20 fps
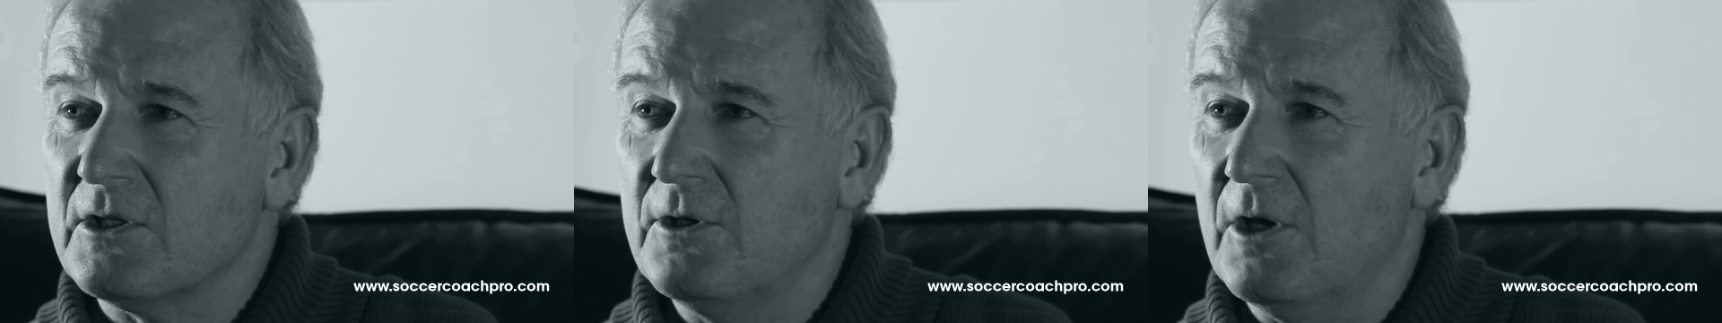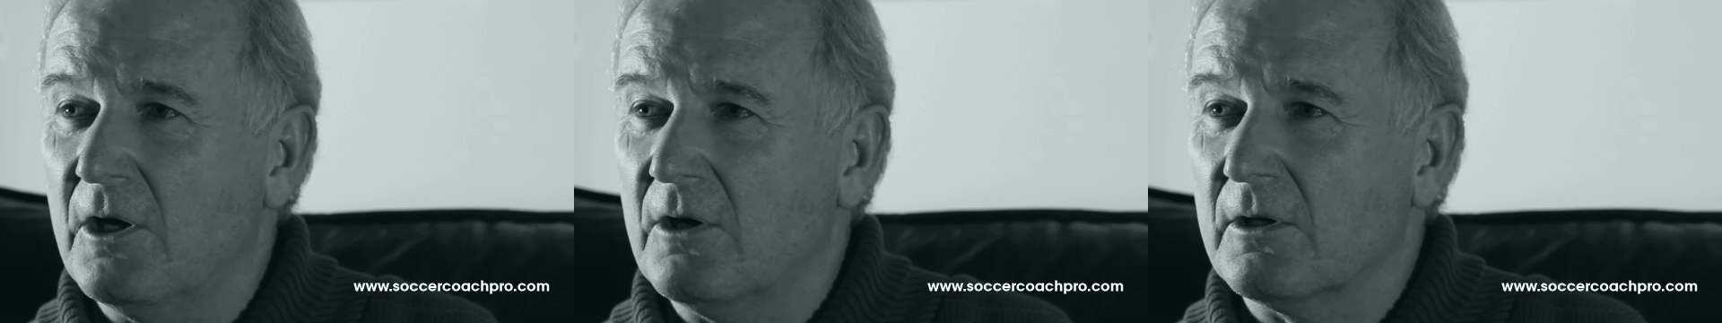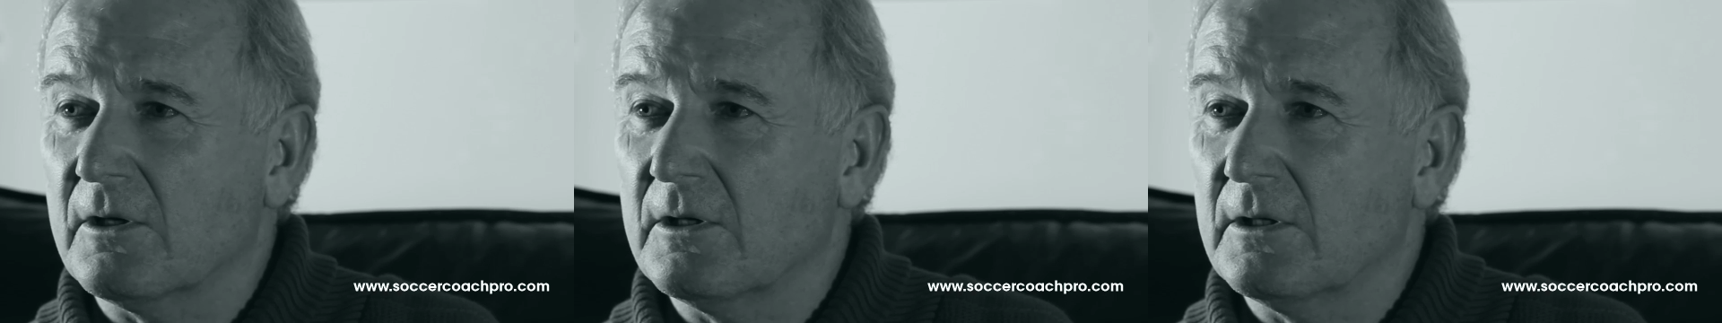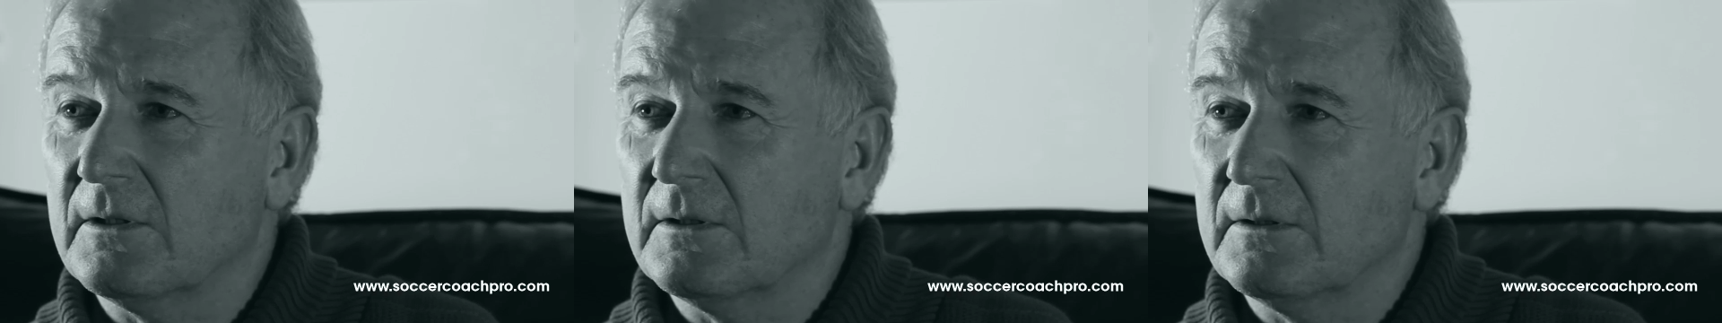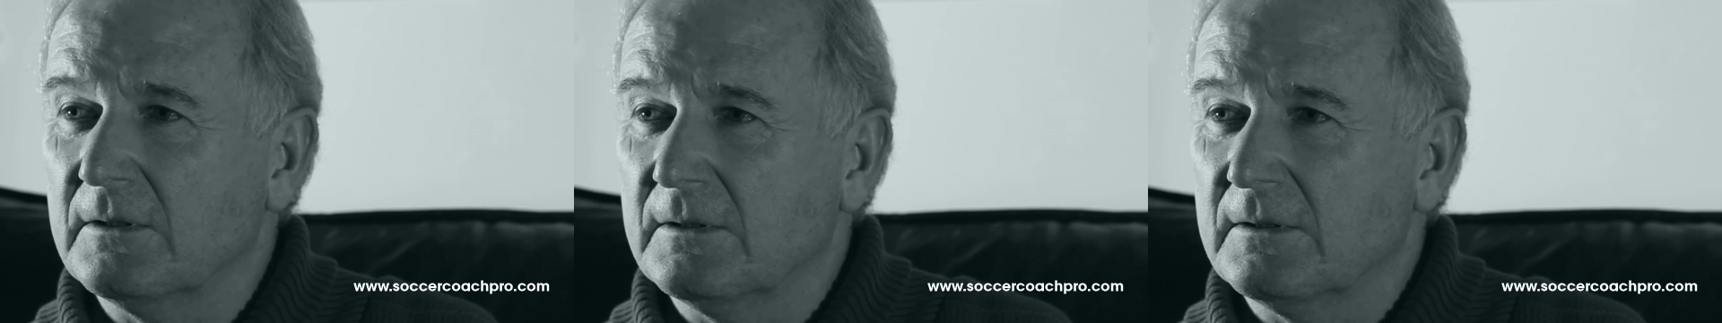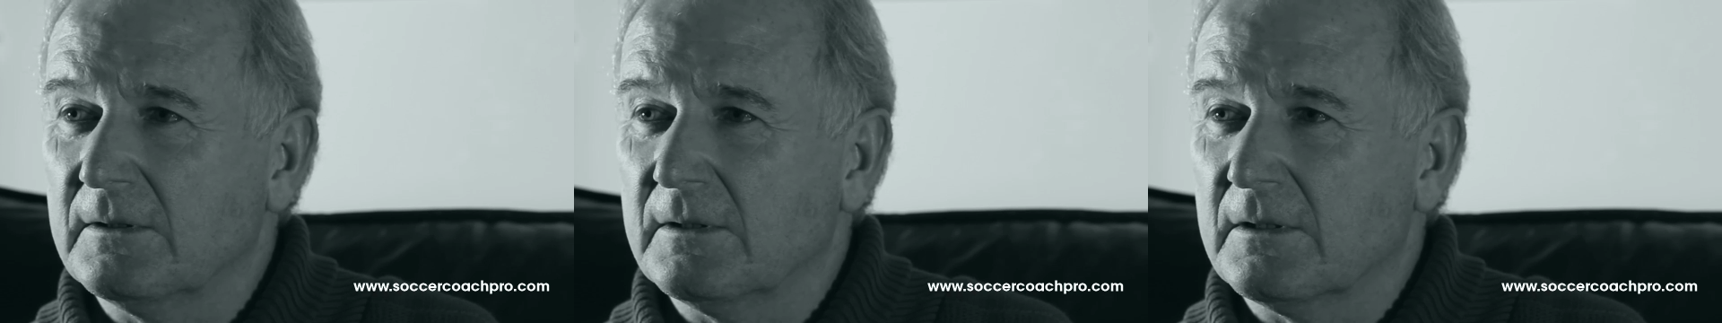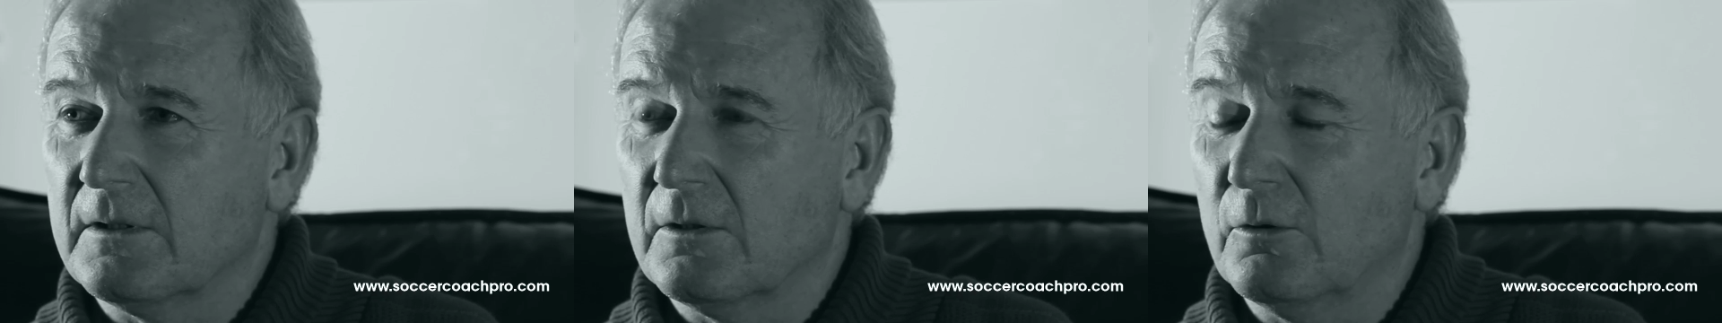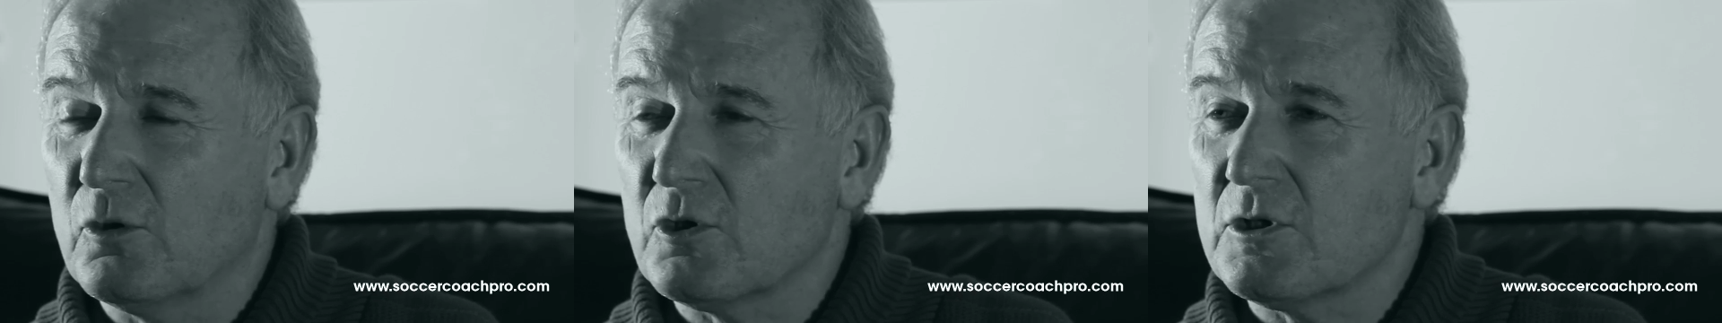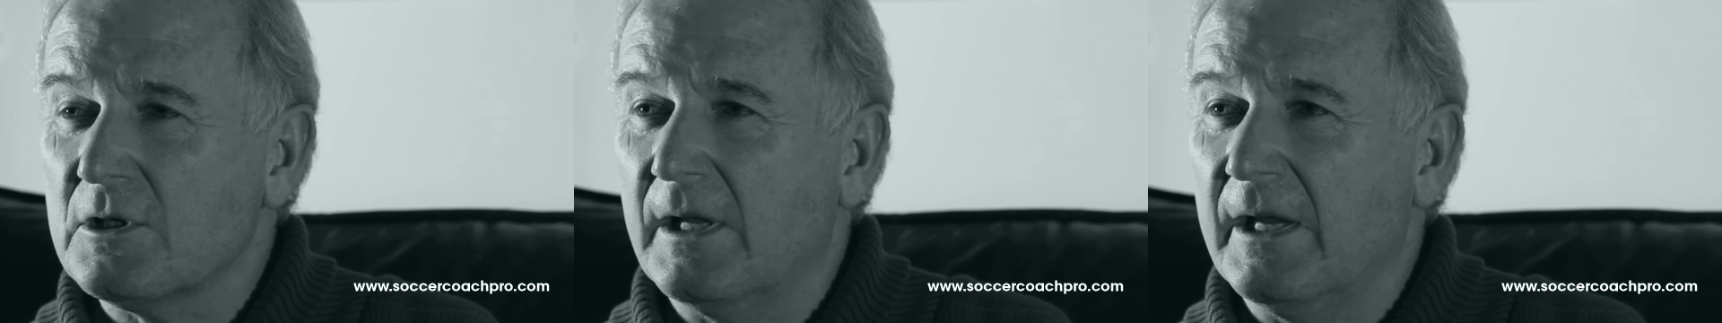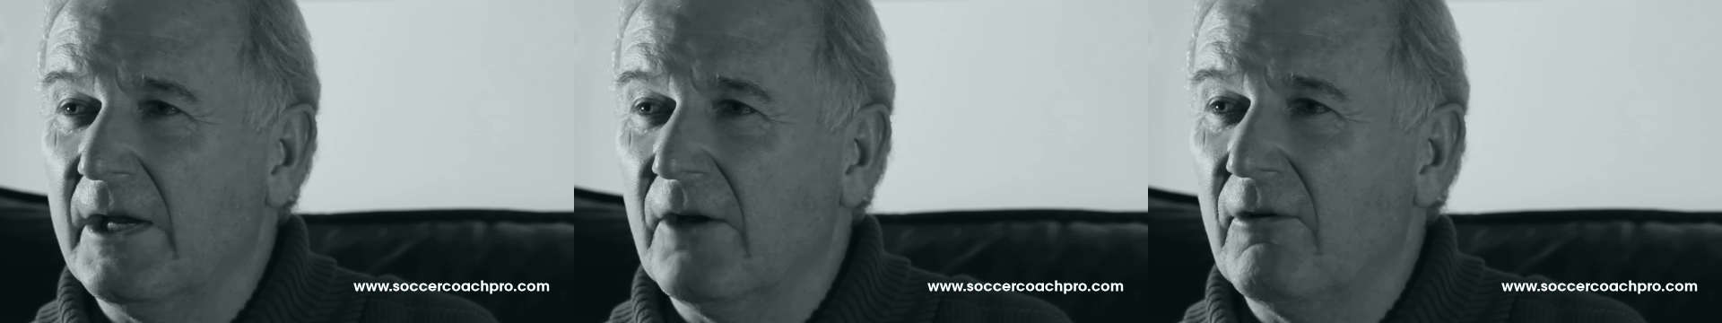"Doc,
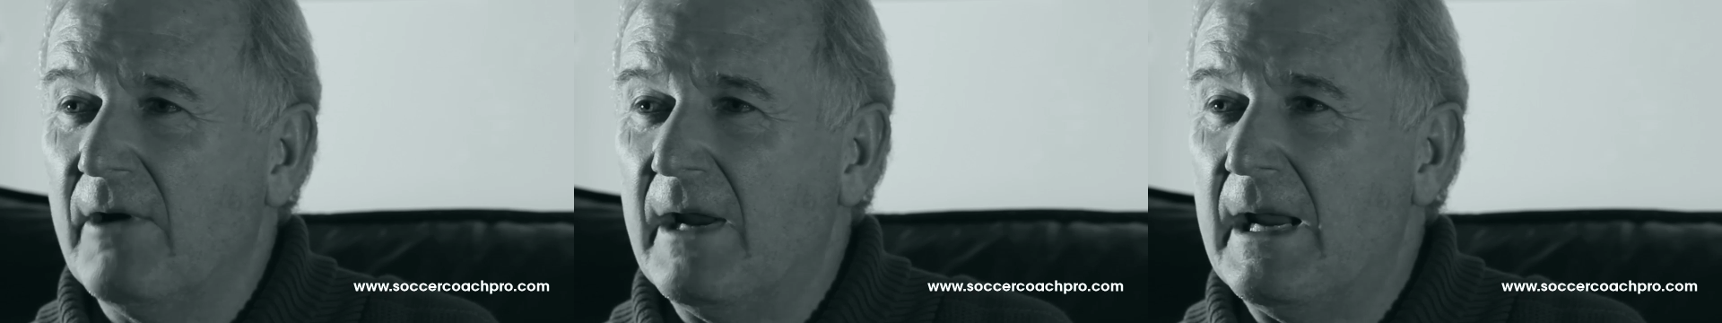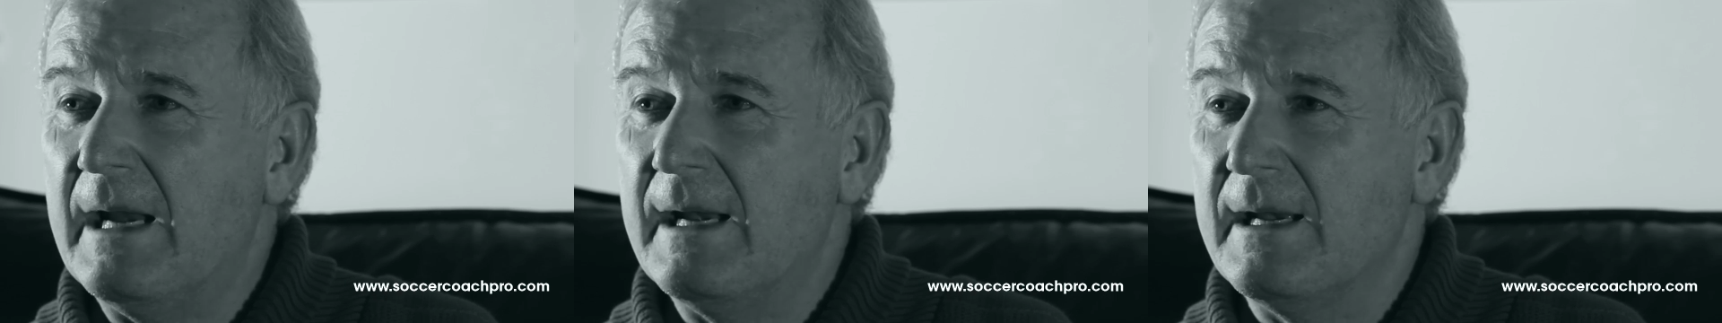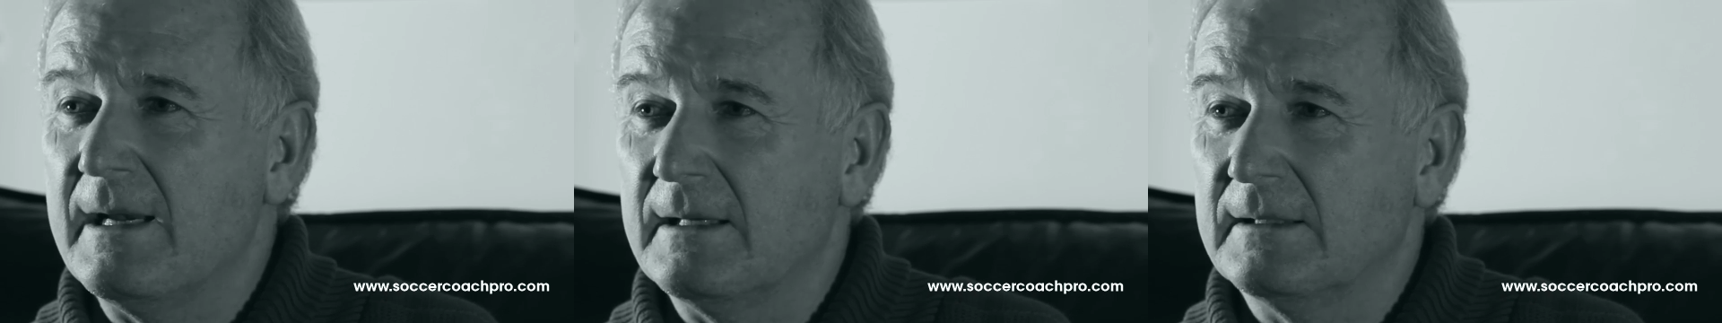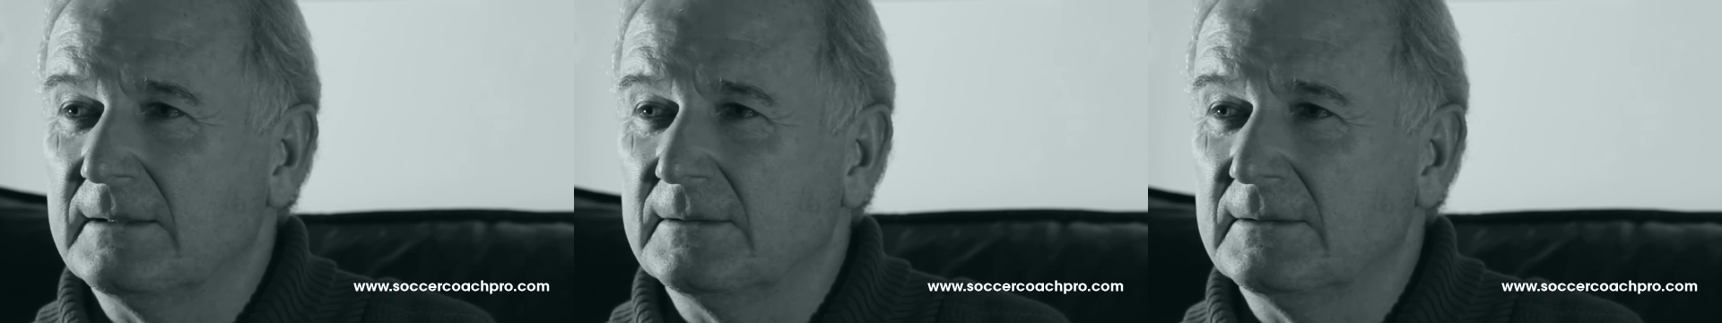looks like rain."